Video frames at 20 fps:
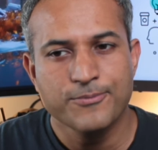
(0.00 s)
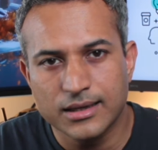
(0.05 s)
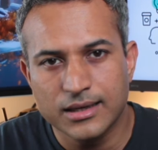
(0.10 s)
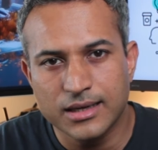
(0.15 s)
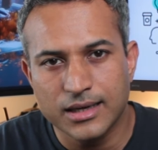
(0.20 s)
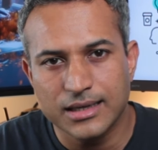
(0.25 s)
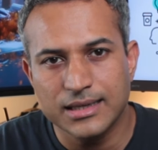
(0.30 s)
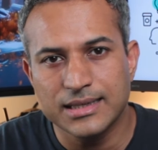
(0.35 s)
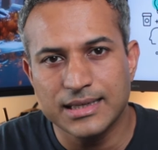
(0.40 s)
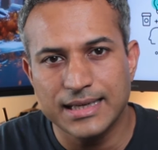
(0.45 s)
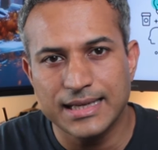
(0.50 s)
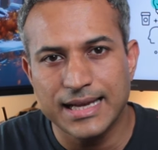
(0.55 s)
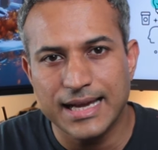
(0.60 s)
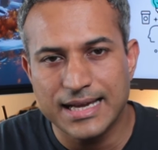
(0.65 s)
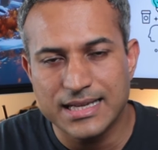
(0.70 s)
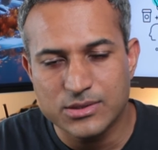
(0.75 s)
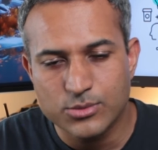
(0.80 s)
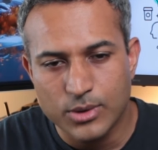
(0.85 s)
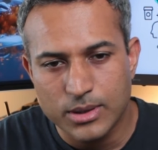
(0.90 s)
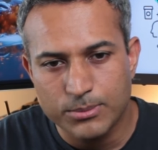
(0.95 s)
Currently,
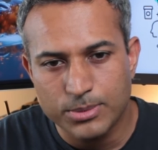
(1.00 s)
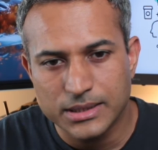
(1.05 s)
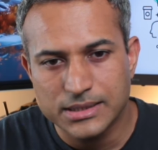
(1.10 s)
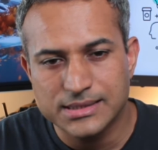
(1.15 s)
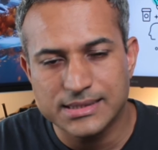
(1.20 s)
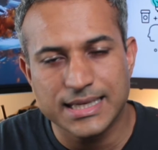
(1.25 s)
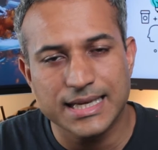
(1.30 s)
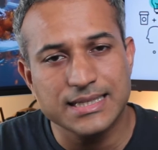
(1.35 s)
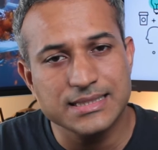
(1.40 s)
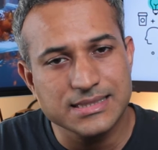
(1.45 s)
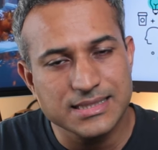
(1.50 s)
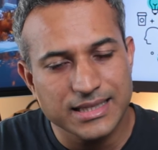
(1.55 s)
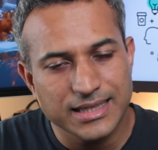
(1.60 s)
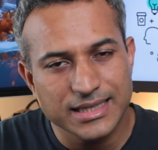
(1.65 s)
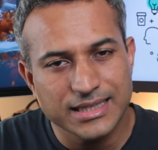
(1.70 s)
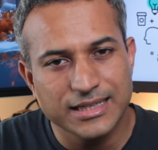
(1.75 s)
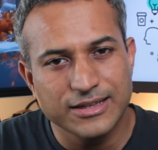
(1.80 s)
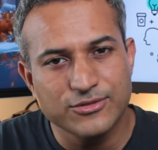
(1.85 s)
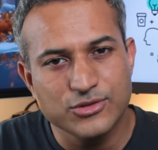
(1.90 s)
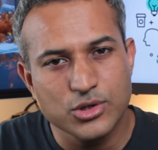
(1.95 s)
as OnePlus stands, it
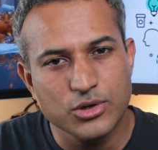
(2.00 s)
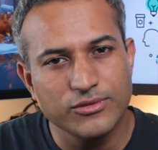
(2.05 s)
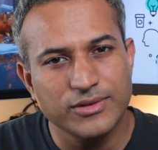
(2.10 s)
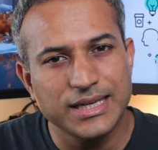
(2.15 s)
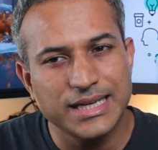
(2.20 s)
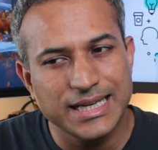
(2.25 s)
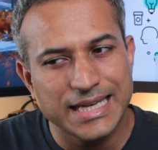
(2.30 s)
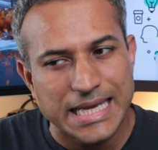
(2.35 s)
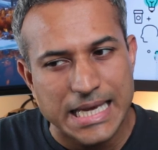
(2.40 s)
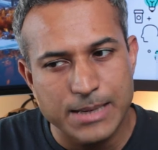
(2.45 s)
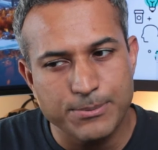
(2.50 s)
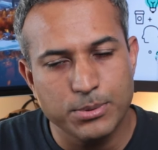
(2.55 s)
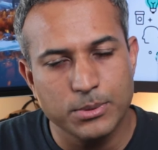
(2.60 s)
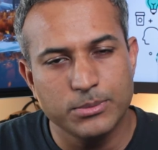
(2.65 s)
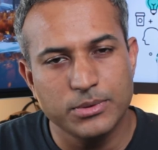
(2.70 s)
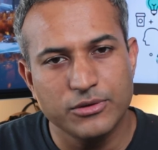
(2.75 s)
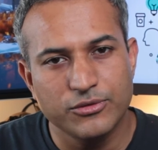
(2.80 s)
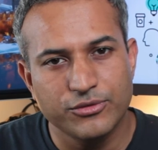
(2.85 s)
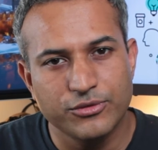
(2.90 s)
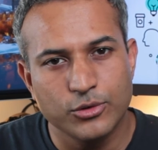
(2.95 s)
gives you a very
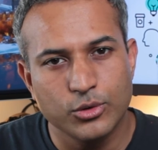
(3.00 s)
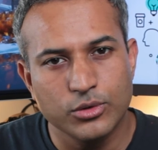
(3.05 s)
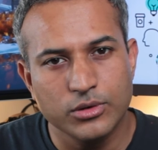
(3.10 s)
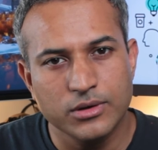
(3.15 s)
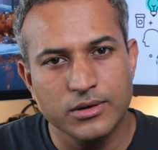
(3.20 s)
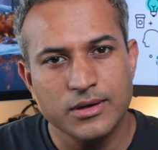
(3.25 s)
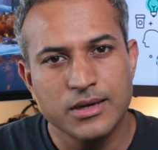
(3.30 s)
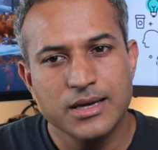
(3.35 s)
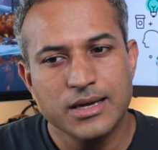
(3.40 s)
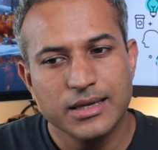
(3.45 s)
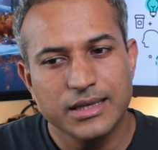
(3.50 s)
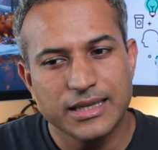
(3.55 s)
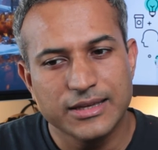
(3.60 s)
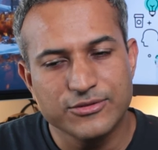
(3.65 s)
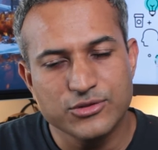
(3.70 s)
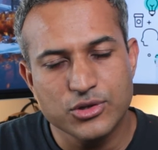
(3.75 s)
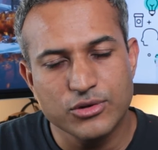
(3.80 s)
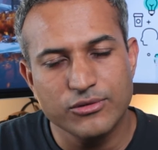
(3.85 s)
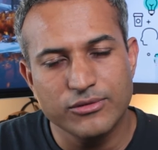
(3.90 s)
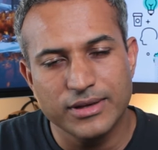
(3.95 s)
capable phone
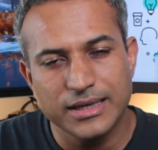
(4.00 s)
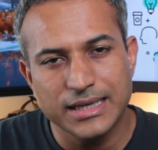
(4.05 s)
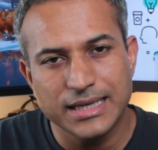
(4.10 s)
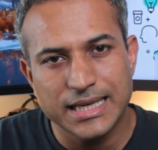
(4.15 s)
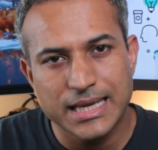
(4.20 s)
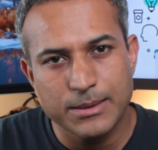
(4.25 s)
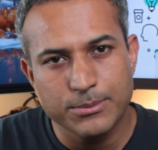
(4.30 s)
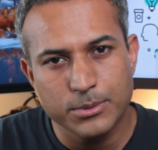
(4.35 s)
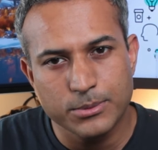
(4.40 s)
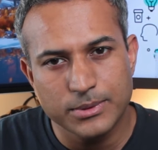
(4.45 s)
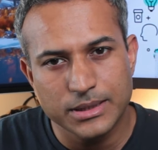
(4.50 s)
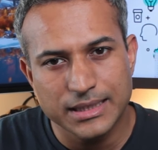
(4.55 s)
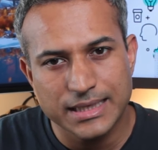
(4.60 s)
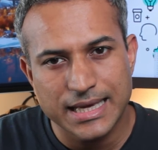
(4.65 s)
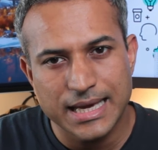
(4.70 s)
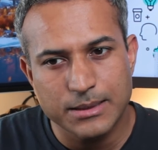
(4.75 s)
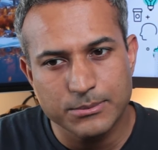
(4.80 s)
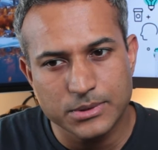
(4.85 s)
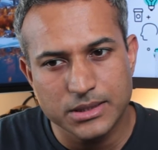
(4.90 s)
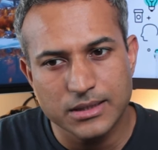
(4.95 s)
gives you a very capable
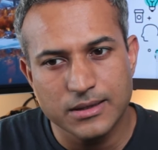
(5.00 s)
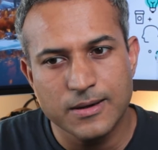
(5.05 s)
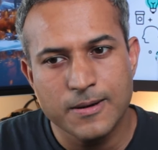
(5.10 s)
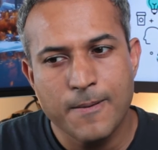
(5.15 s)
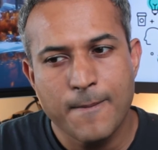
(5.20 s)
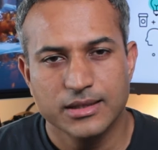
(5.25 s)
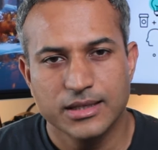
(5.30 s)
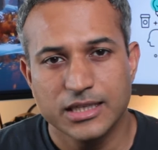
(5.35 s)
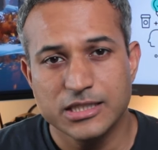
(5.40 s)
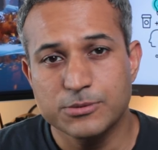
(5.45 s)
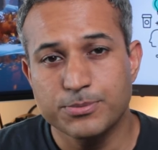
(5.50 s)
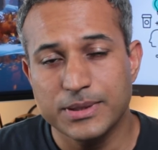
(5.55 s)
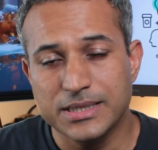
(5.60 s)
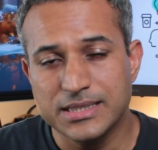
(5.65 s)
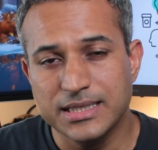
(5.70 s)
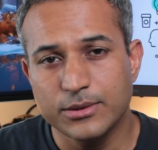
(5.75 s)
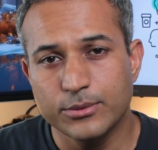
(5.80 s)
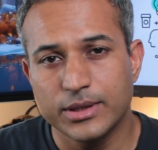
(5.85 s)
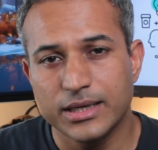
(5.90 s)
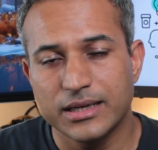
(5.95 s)
camera,
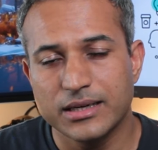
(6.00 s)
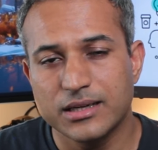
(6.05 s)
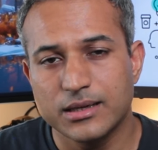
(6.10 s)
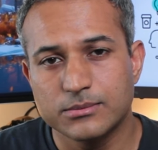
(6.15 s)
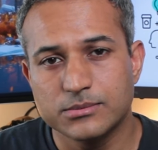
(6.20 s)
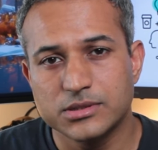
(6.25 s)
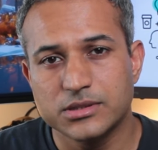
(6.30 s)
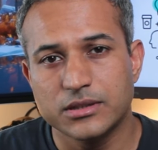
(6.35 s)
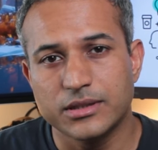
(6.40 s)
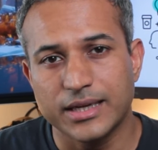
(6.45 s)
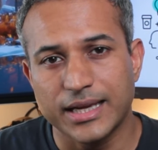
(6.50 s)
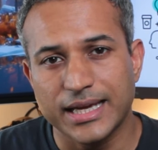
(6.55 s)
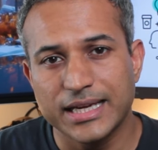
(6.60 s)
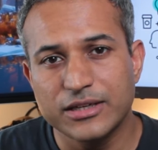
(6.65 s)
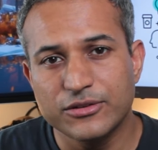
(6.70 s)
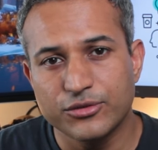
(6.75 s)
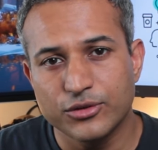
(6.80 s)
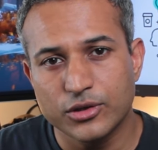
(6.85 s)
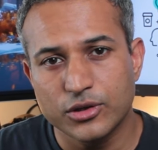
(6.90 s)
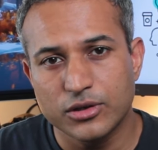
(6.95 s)
especially when it comes to night
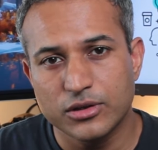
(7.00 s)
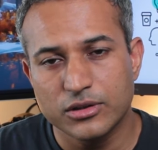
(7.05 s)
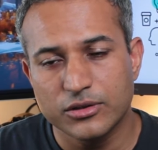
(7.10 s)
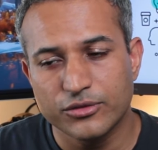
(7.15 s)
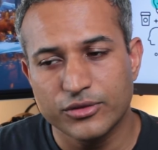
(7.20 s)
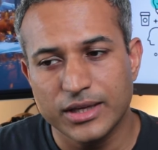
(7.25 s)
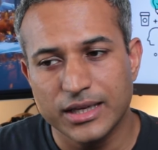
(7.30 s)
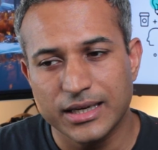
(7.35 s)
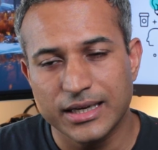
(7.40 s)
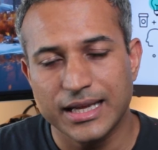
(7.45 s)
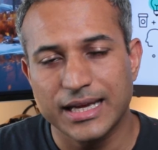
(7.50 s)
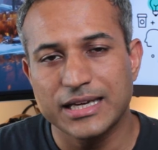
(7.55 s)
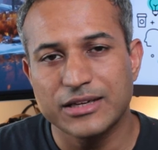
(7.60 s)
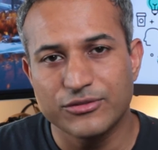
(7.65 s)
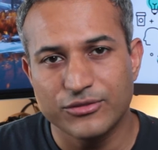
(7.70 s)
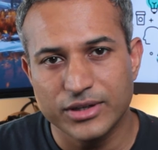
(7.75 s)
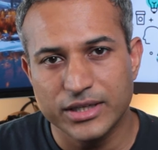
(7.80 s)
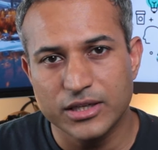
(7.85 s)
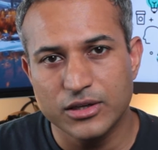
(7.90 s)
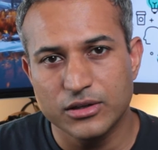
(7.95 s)
photography and night
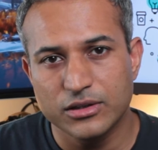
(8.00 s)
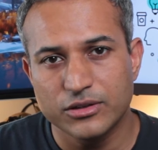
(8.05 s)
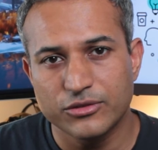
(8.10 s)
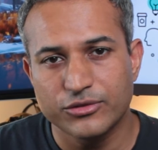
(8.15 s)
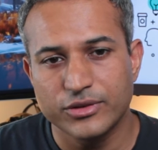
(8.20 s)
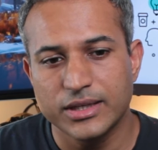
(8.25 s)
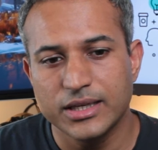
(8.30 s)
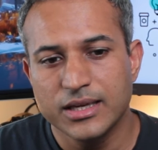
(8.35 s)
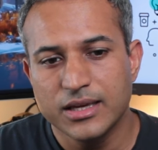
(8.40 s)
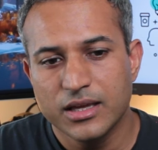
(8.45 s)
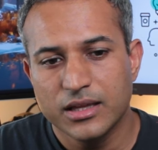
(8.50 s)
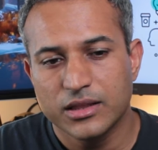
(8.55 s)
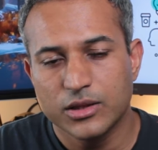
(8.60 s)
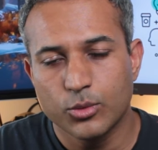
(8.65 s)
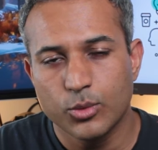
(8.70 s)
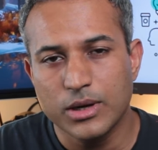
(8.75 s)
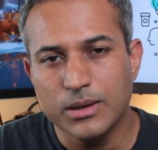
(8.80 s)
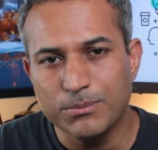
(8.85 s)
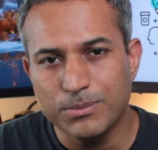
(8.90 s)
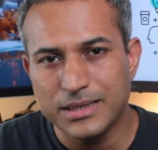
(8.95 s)
videography. The
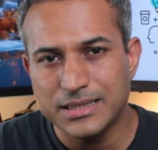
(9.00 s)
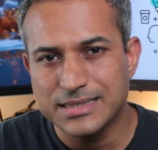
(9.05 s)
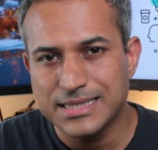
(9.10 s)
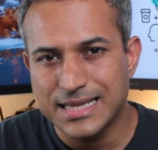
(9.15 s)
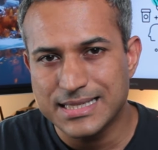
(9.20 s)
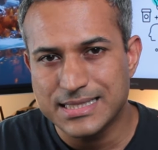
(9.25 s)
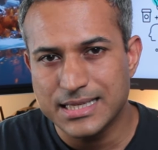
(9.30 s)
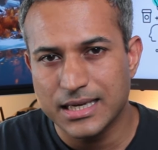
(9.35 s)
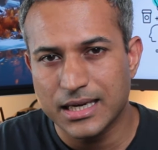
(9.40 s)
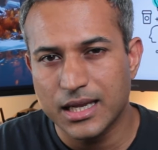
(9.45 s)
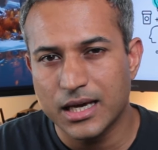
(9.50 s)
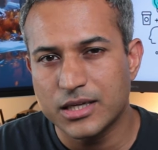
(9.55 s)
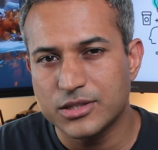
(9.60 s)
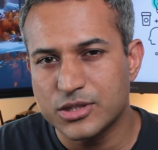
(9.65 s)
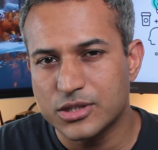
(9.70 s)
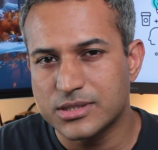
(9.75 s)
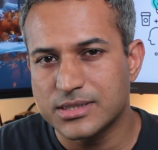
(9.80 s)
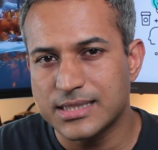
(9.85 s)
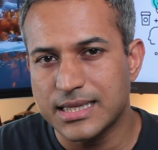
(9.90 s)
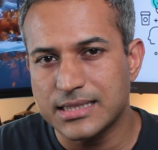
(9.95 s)
OnePlus has a larger
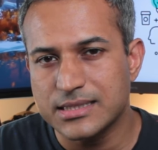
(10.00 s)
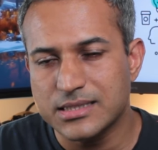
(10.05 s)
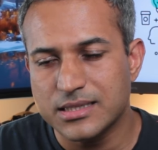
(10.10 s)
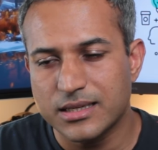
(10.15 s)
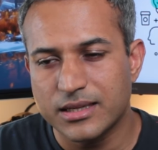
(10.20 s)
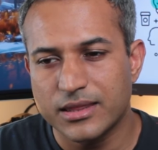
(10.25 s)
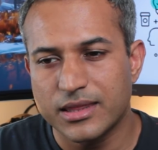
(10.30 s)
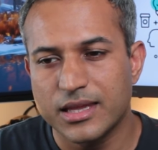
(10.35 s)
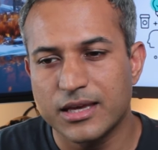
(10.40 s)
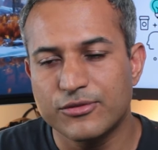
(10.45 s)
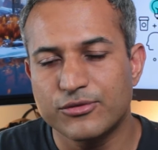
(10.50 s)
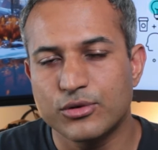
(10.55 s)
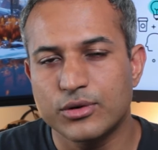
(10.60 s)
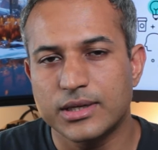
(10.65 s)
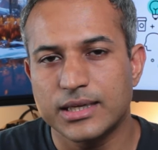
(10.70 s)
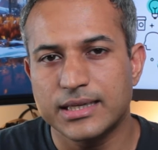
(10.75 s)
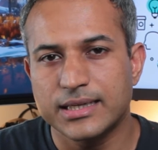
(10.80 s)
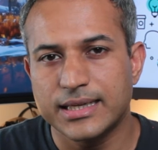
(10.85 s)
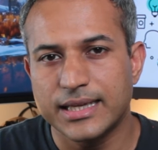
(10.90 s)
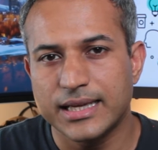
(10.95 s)
sensor and therefore
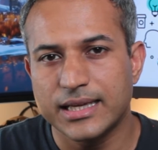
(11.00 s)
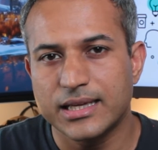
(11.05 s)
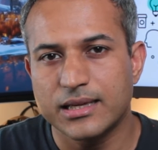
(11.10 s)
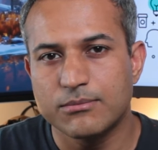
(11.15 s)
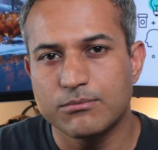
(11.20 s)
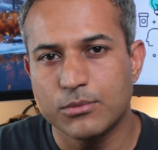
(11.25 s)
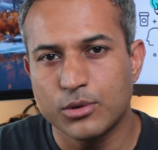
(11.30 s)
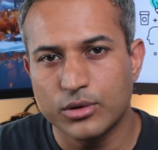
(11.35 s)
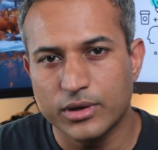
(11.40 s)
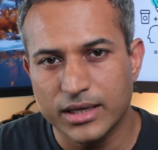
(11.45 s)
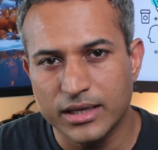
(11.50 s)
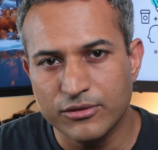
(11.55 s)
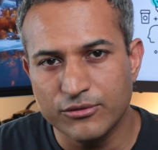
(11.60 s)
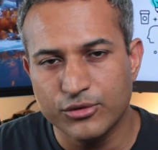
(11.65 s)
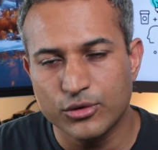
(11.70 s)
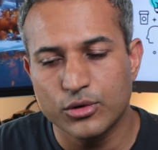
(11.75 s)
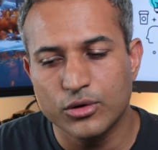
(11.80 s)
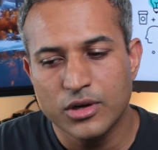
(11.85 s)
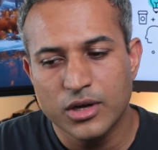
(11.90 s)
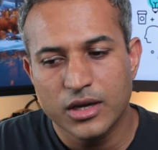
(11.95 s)
can take in more
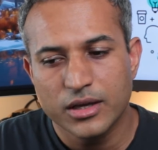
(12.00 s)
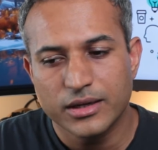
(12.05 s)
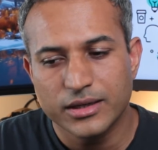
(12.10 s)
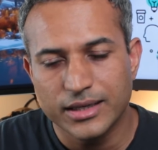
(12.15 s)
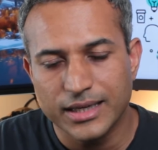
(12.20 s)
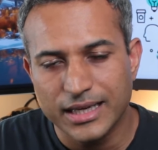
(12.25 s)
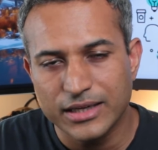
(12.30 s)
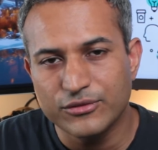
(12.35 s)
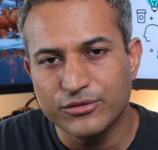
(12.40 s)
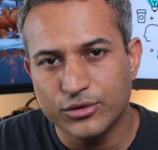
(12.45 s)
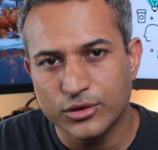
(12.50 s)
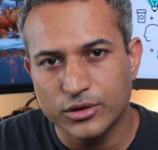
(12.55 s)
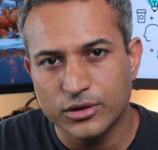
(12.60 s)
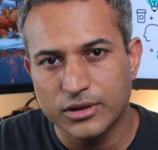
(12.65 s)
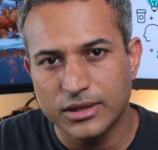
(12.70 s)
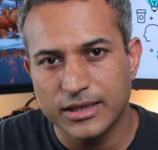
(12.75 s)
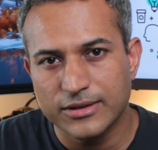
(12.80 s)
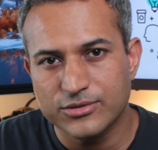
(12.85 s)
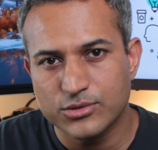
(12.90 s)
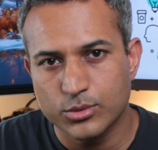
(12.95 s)
info. Night
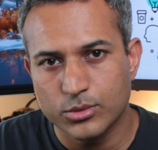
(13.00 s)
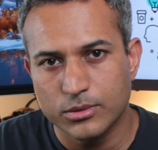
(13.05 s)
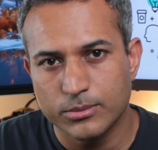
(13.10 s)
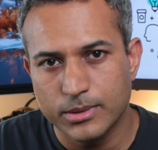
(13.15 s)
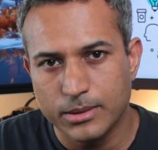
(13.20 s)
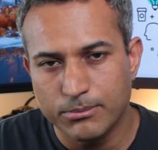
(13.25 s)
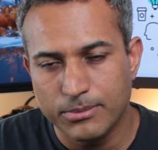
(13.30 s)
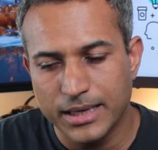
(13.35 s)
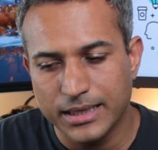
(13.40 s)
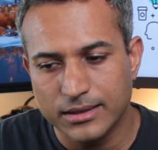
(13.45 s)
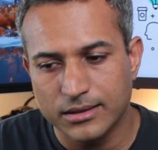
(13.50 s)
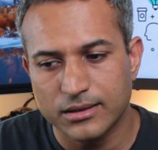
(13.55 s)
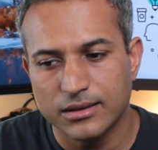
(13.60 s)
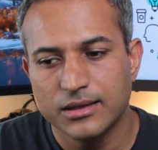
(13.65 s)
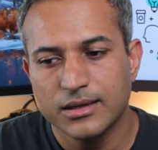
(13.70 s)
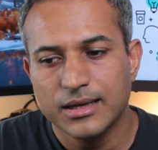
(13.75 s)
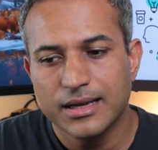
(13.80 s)
photographs will be better.